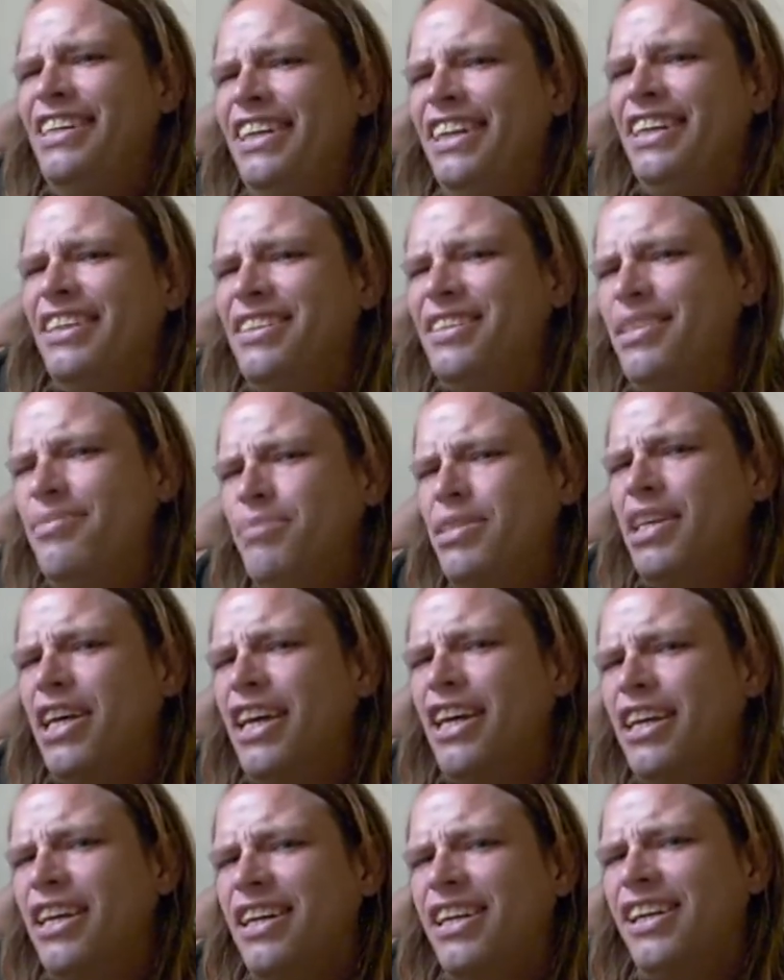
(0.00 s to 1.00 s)
it seems
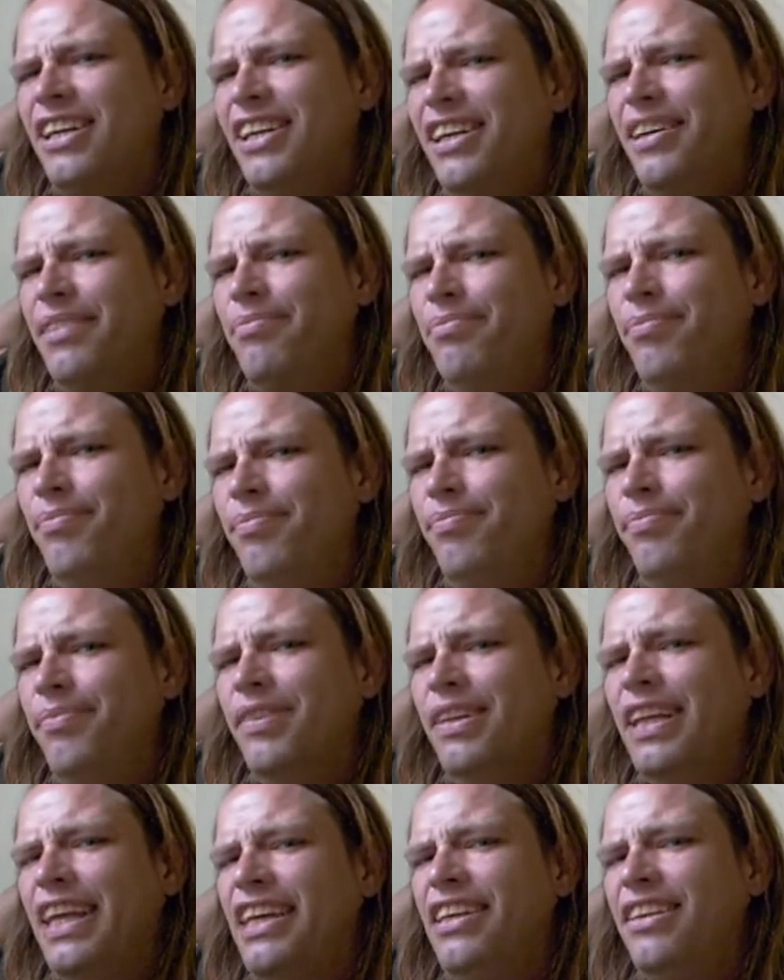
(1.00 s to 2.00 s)
like um,
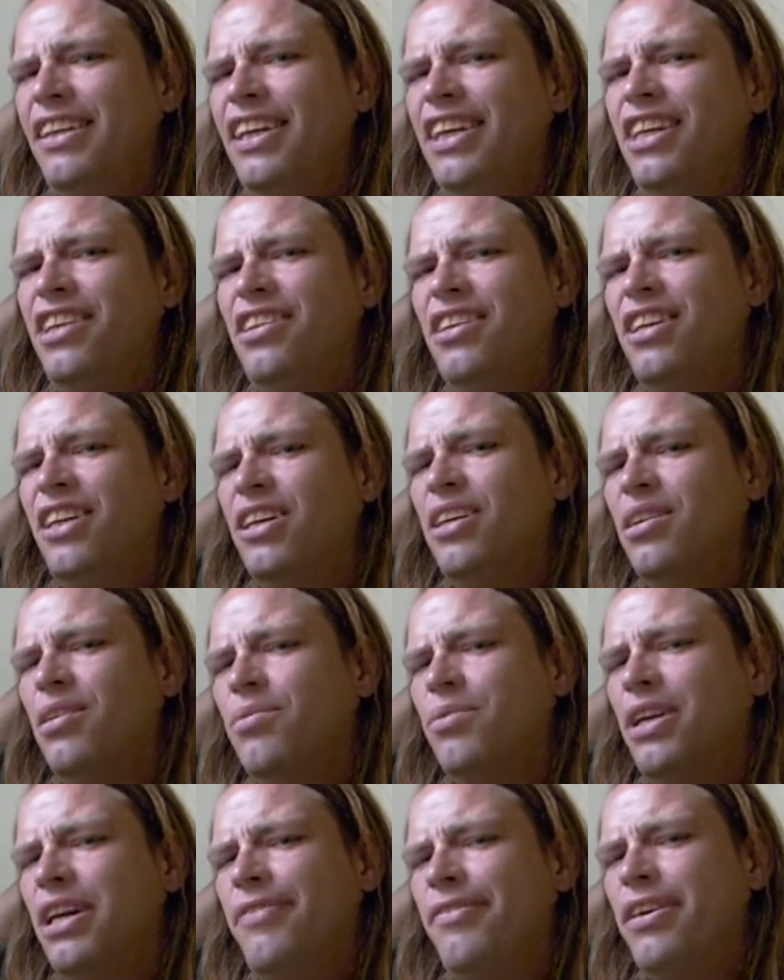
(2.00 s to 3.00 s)
lately, you know,
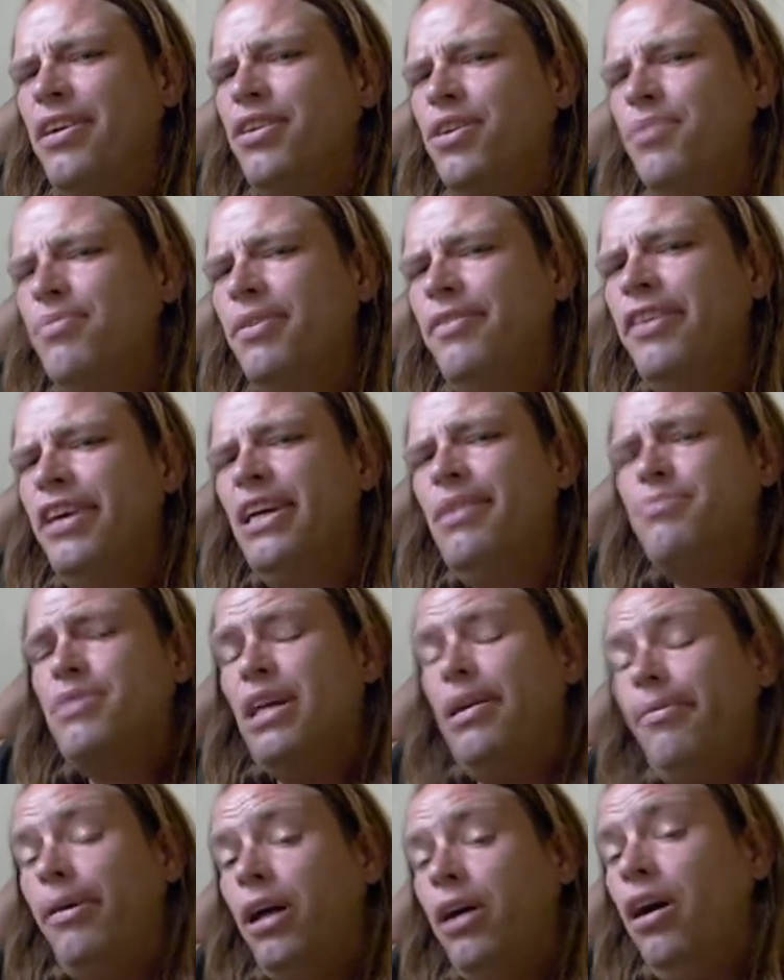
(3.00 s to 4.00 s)
whenever a new movie comes
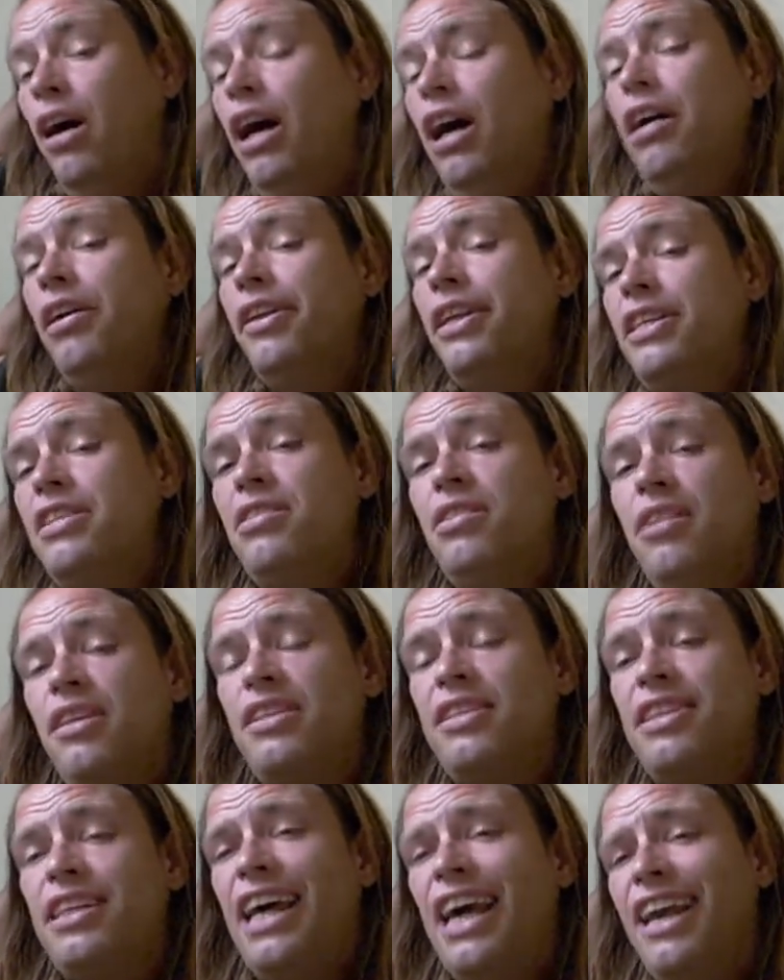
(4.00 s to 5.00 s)
out, I'm go, oh, this
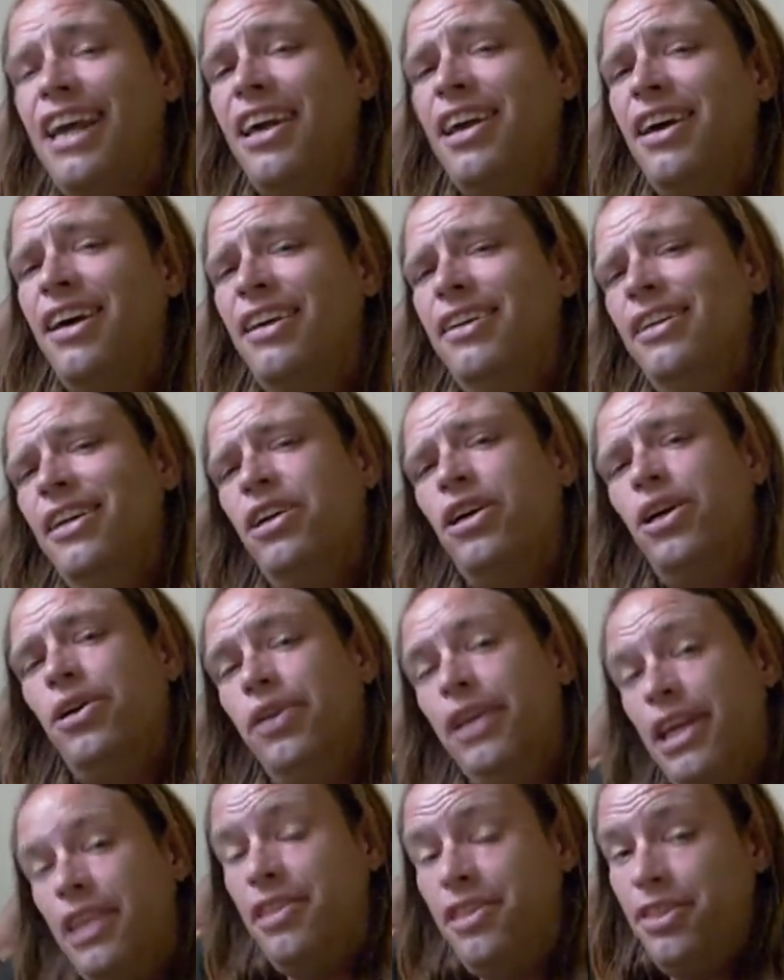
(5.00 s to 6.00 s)
looks kind of good, and I'll go
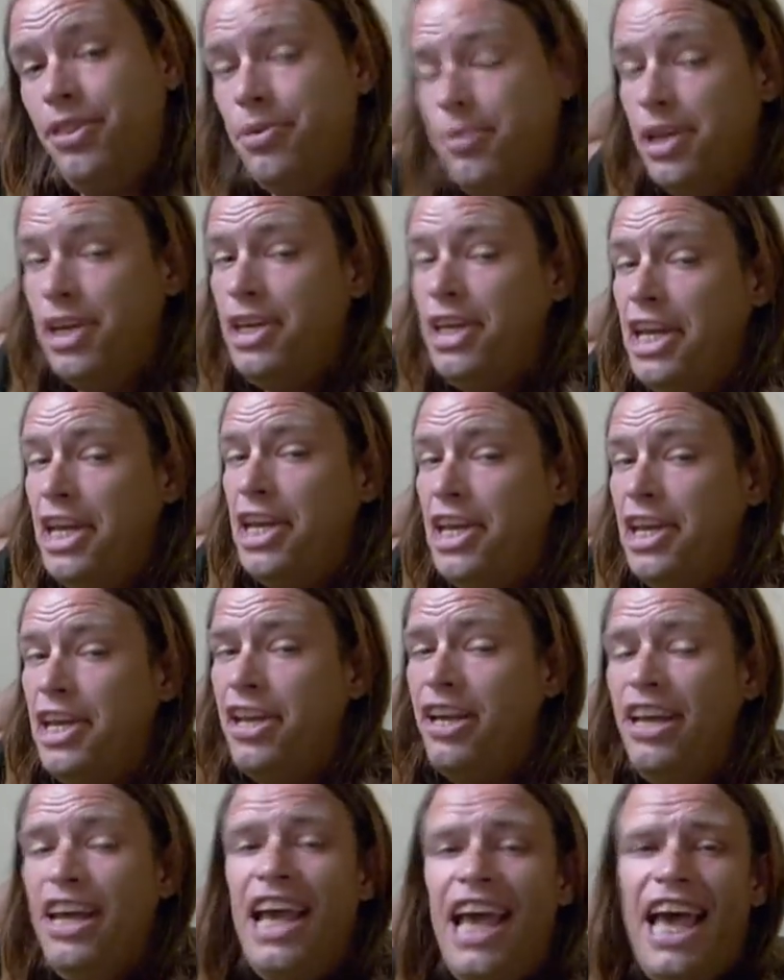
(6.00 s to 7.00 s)
in 3D,
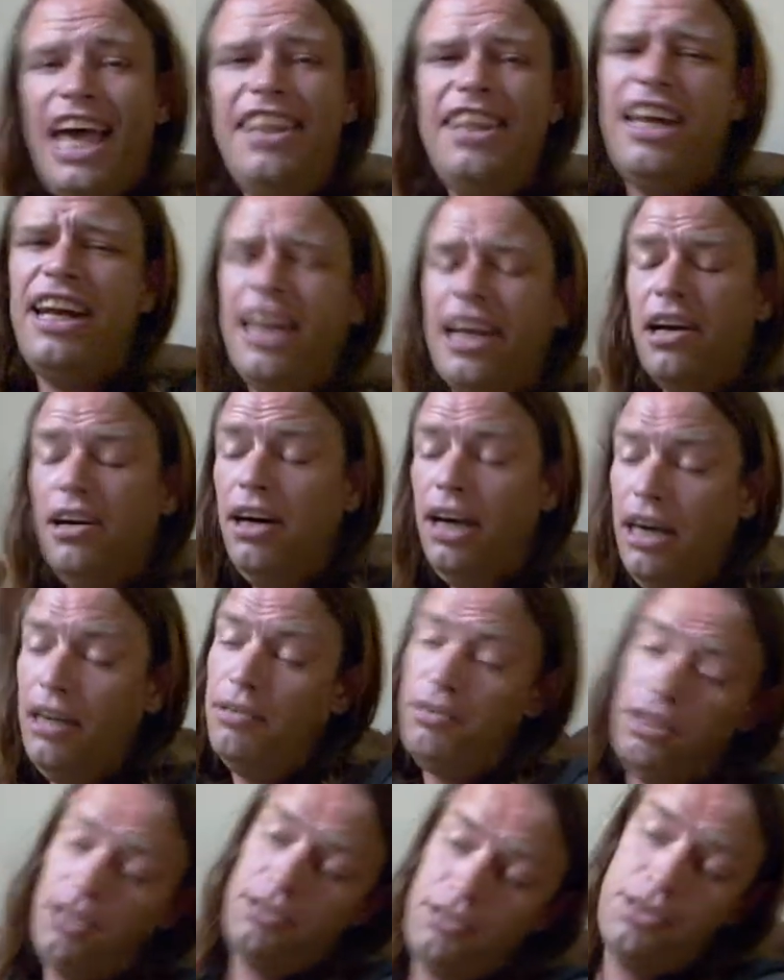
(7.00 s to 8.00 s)
and then I go, oh,
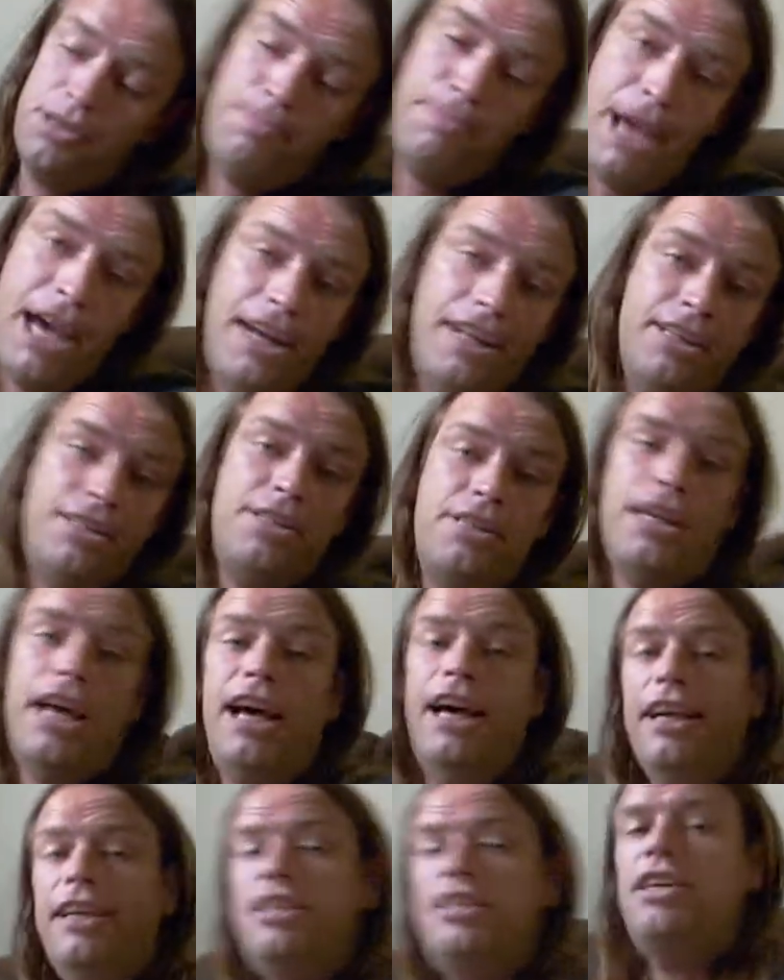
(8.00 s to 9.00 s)
well, too bad, it
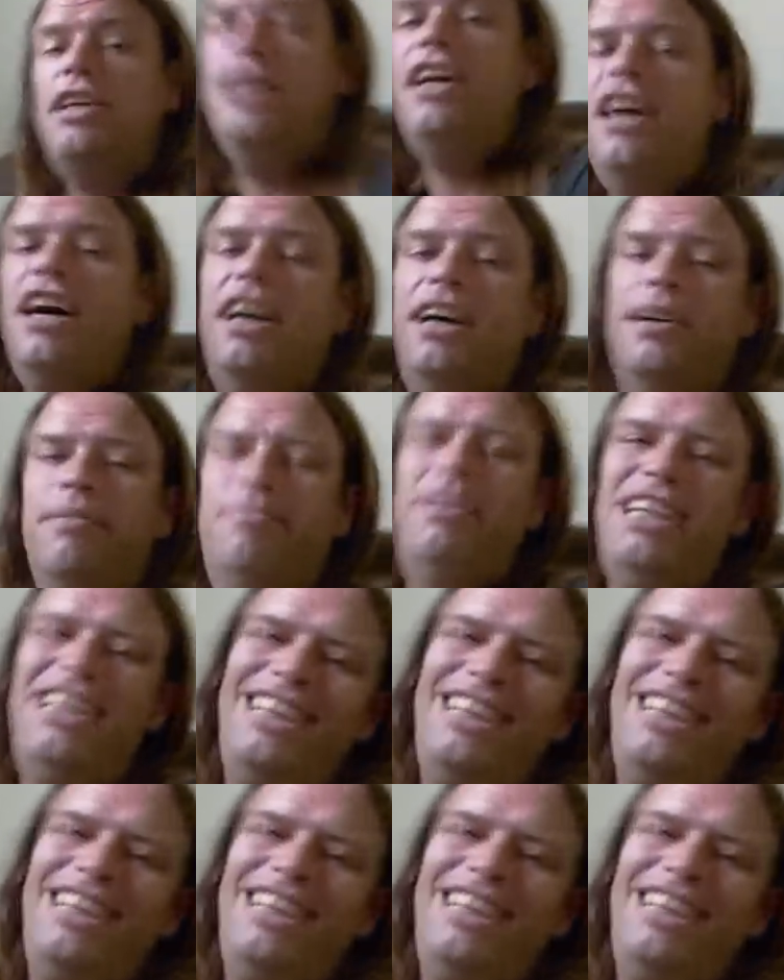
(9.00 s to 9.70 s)
sucks, um,